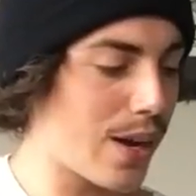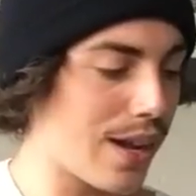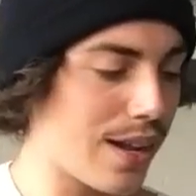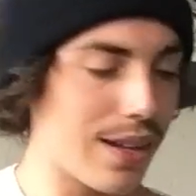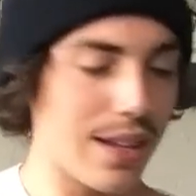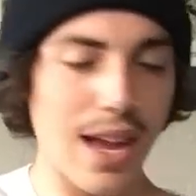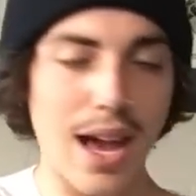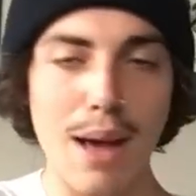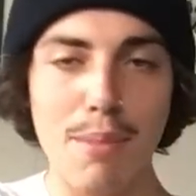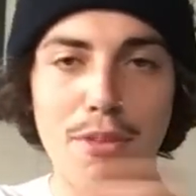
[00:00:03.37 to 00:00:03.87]

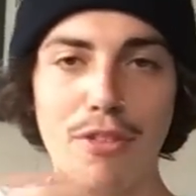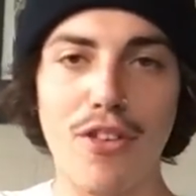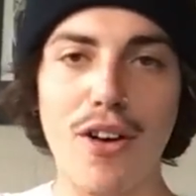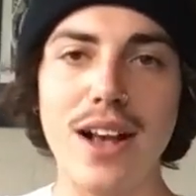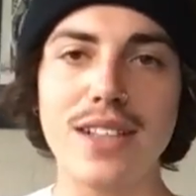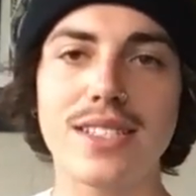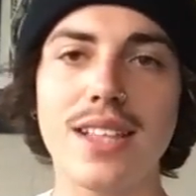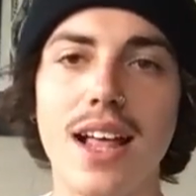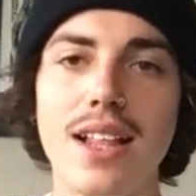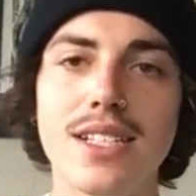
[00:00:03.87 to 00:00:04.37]
well.
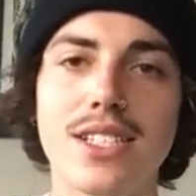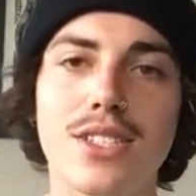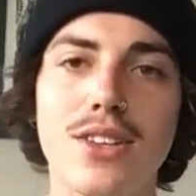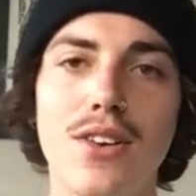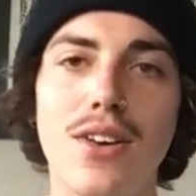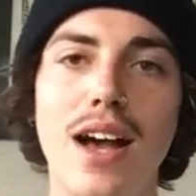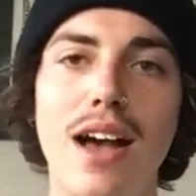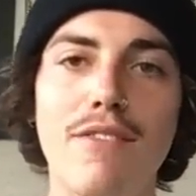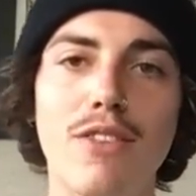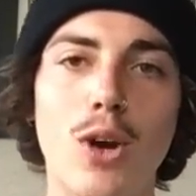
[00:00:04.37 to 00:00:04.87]
Before I start this
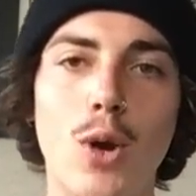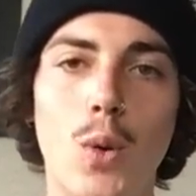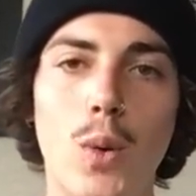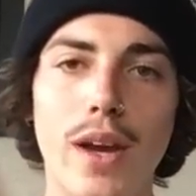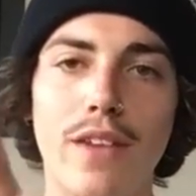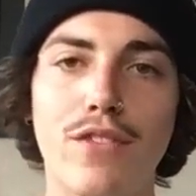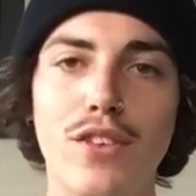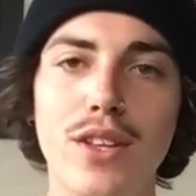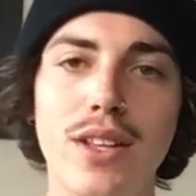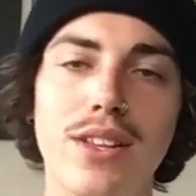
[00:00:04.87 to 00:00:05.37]
song, I have a
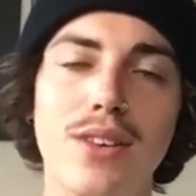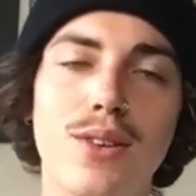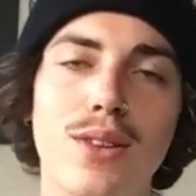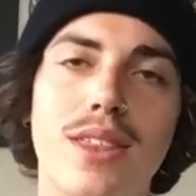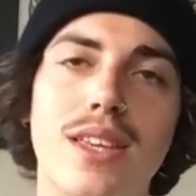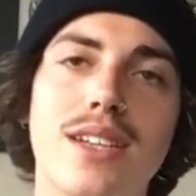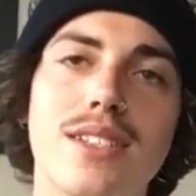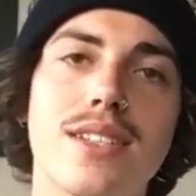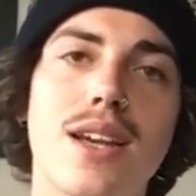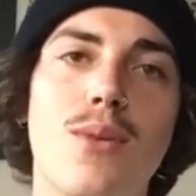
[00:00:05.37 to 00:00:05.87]
quick few little
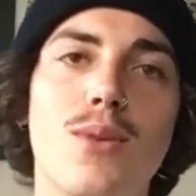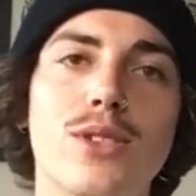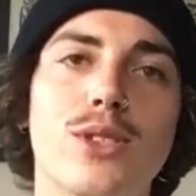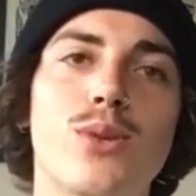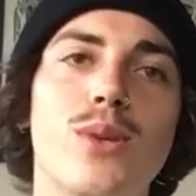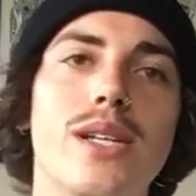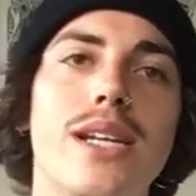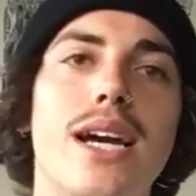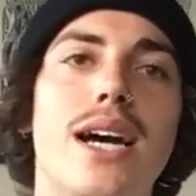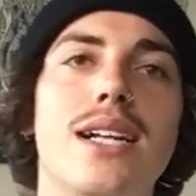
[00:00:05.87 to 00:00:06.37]
things I want
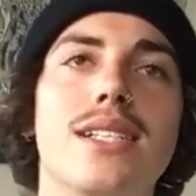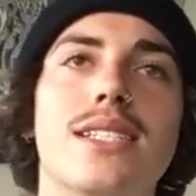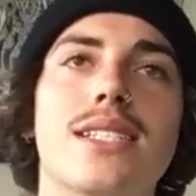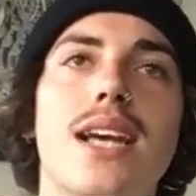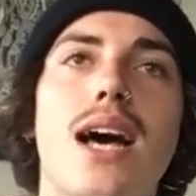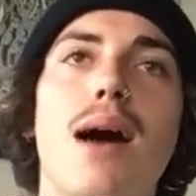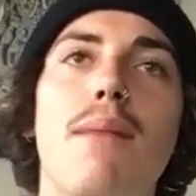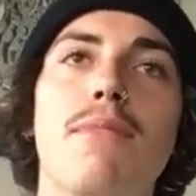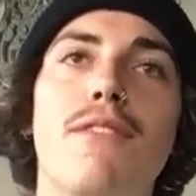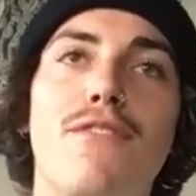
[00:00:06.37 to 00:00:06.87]
to announce.
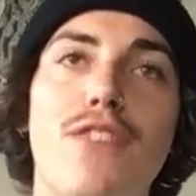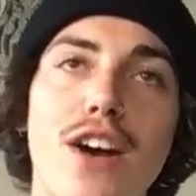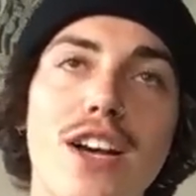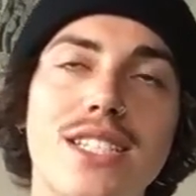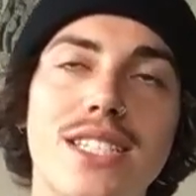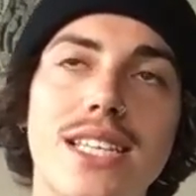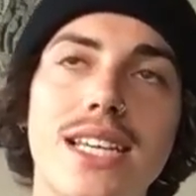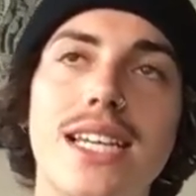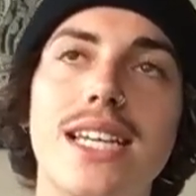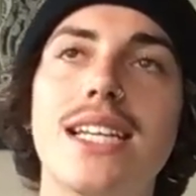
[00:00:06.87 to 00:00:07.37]
The
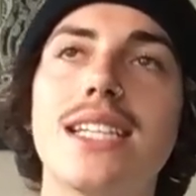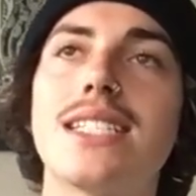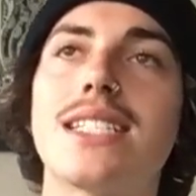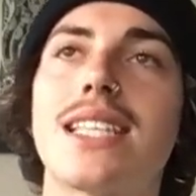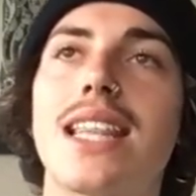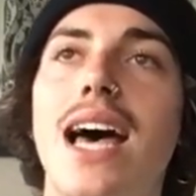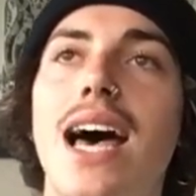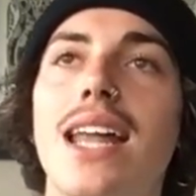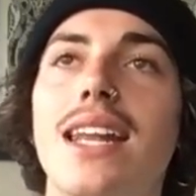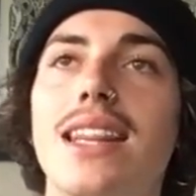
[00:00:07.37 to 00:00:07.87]
first thing
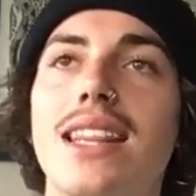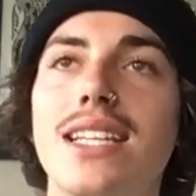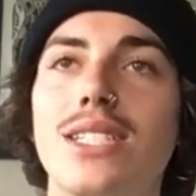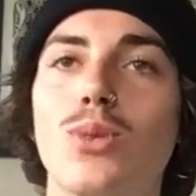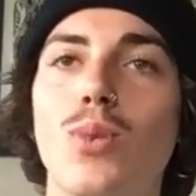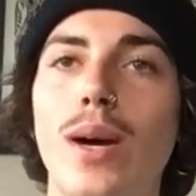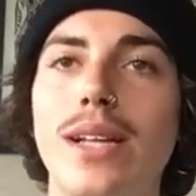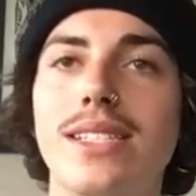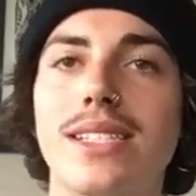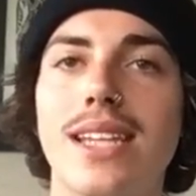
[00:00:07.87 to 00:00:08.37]
is that
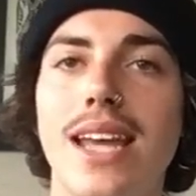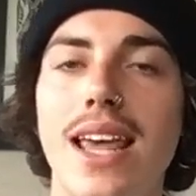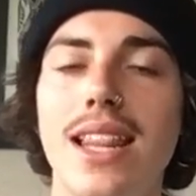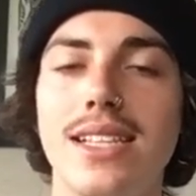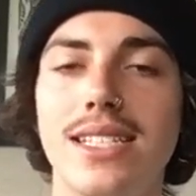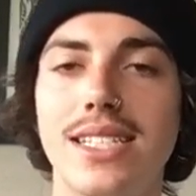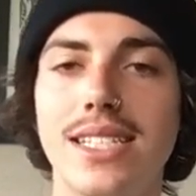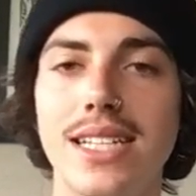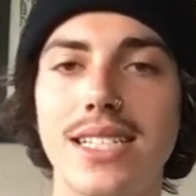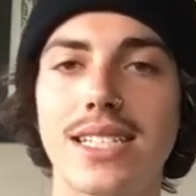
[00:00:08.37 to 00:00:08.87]
this Wednesday,
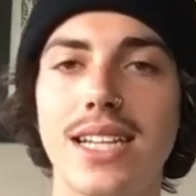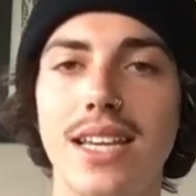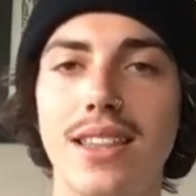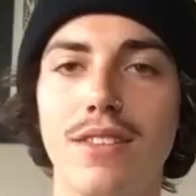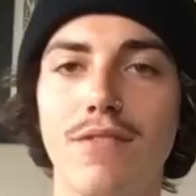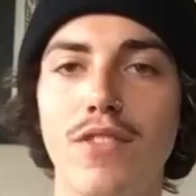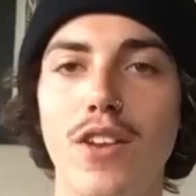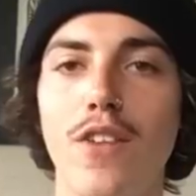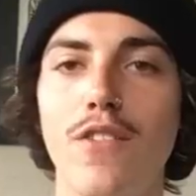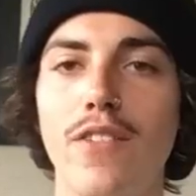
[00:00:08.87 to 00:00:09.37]
the
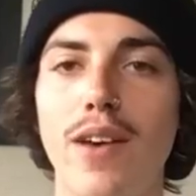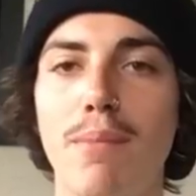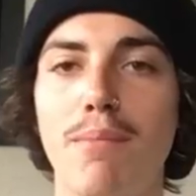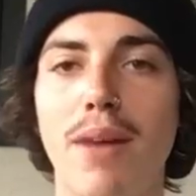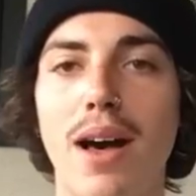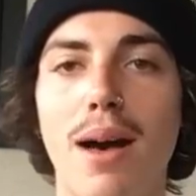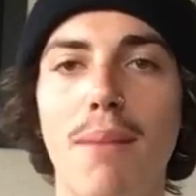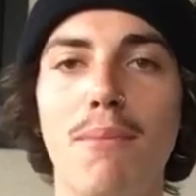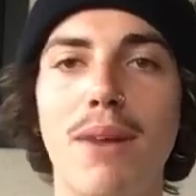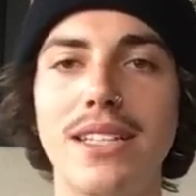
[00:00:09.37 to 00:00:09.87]
16th of
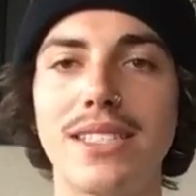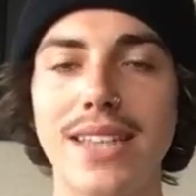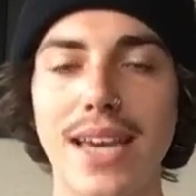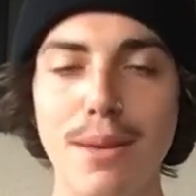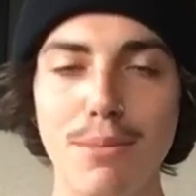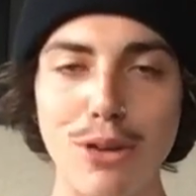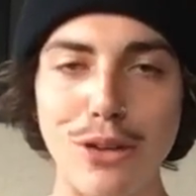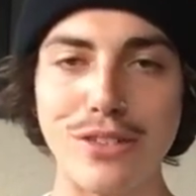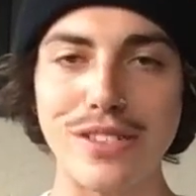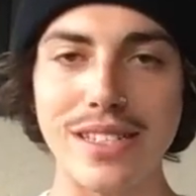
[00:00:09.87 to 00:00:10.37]
November, my
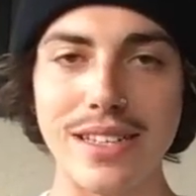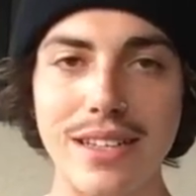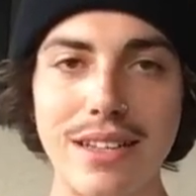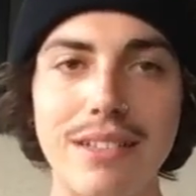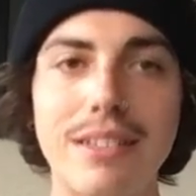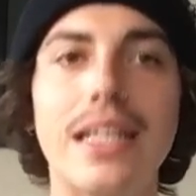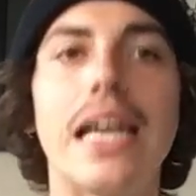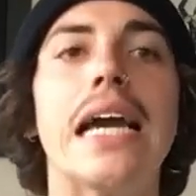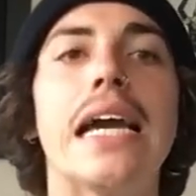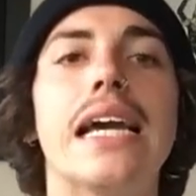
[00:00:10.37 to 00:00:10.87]
debut
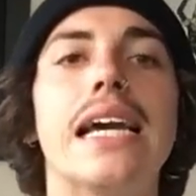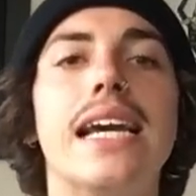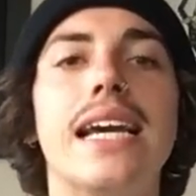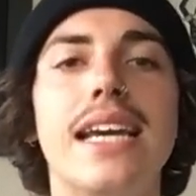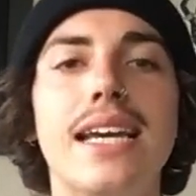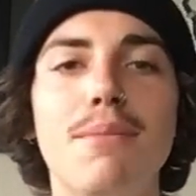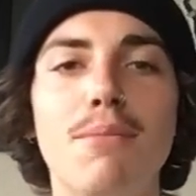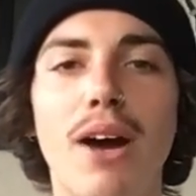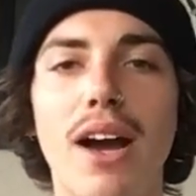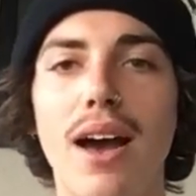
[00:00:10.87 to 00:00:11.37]
single,
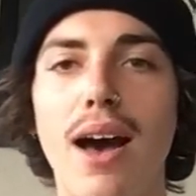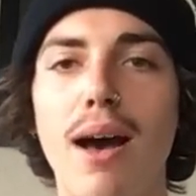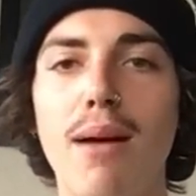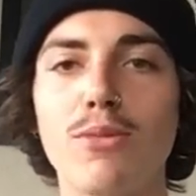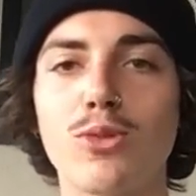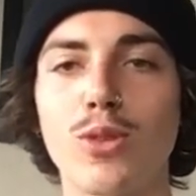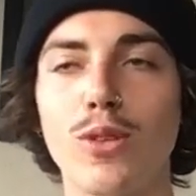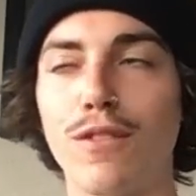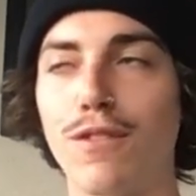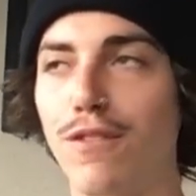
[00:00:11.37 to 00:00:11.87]
In My
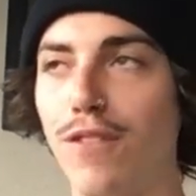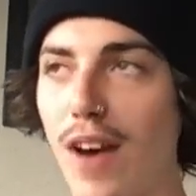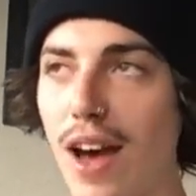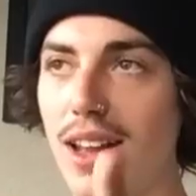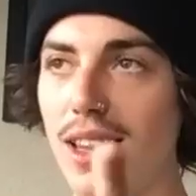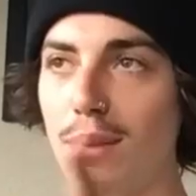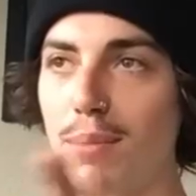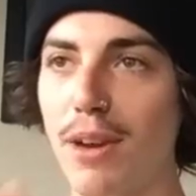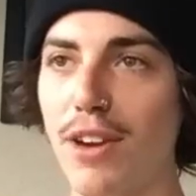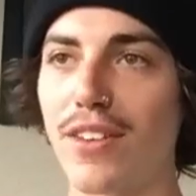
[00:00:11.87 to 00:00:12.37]
Arms, will
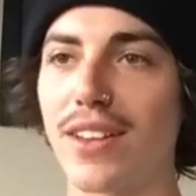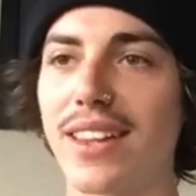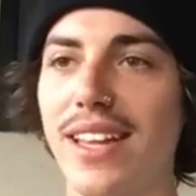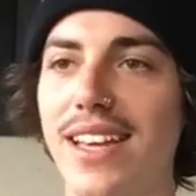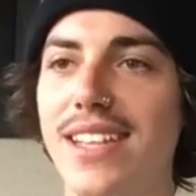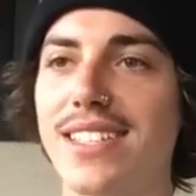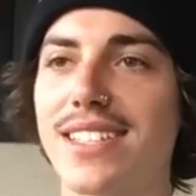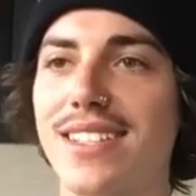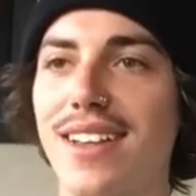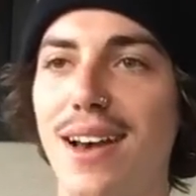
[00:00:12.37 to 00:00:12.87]
finally be
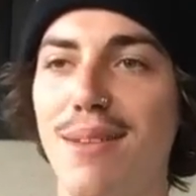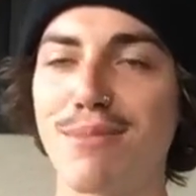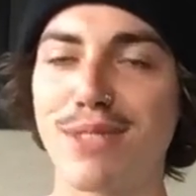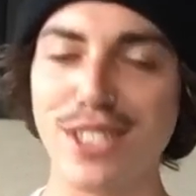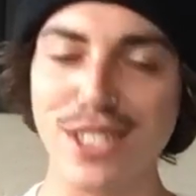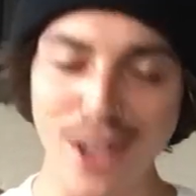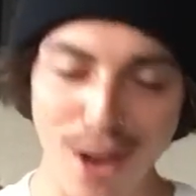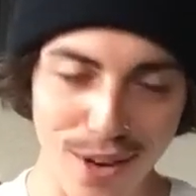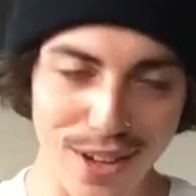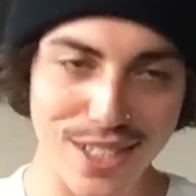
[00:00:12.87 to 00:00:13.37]
released. I'm
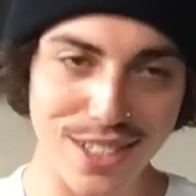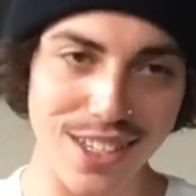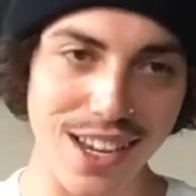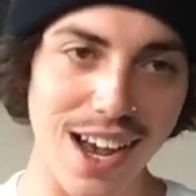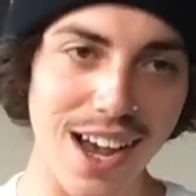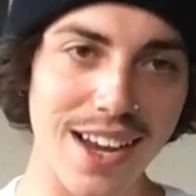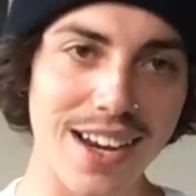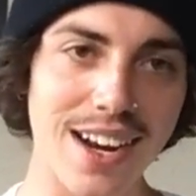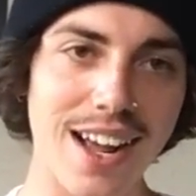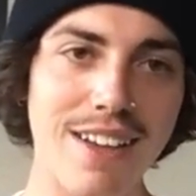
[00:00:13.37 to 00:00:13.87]
so
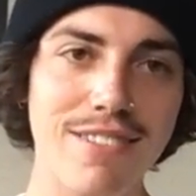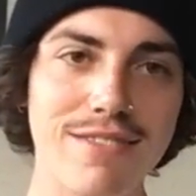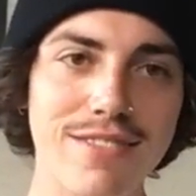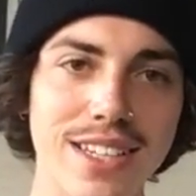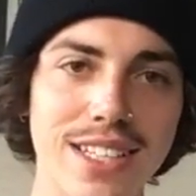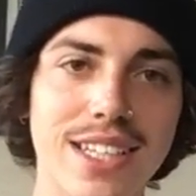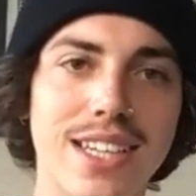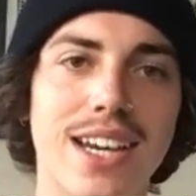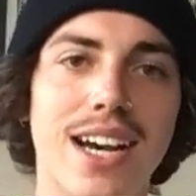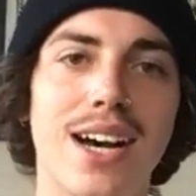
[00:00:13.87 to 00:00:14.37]
excited. I
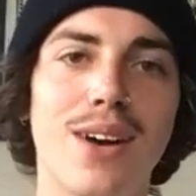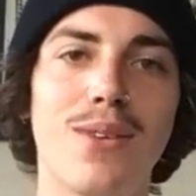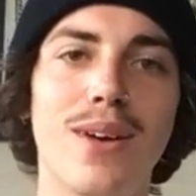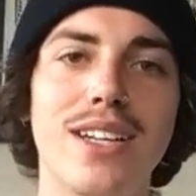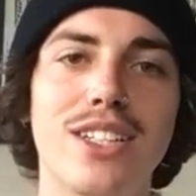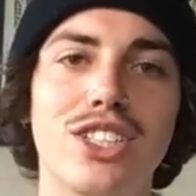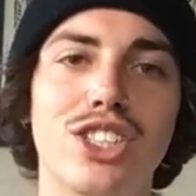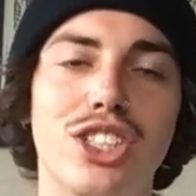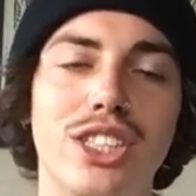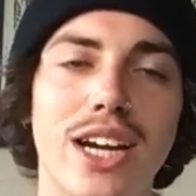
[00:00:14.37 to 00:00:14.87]
really can't
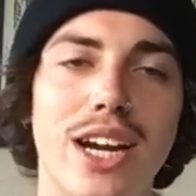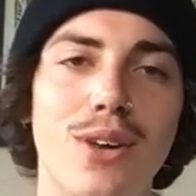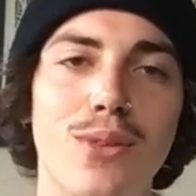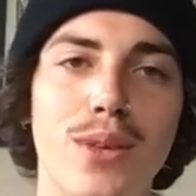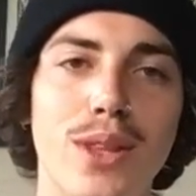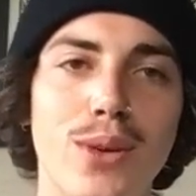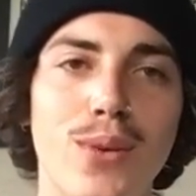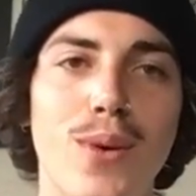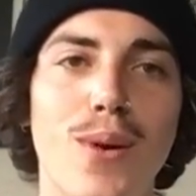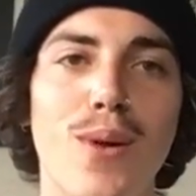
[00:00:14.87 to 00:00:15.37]
wait to share it
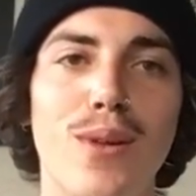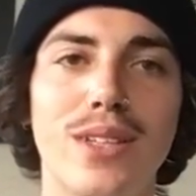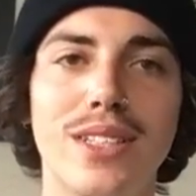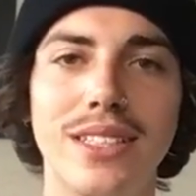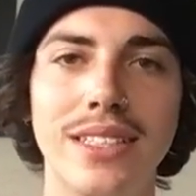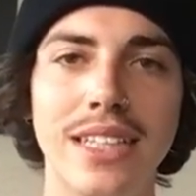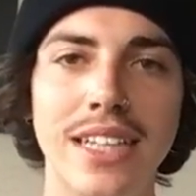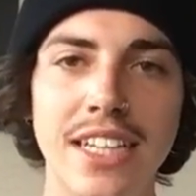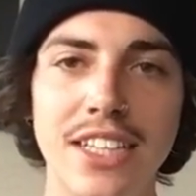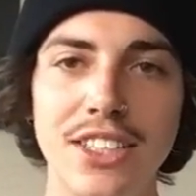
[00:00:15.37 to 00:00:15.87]
with you all. And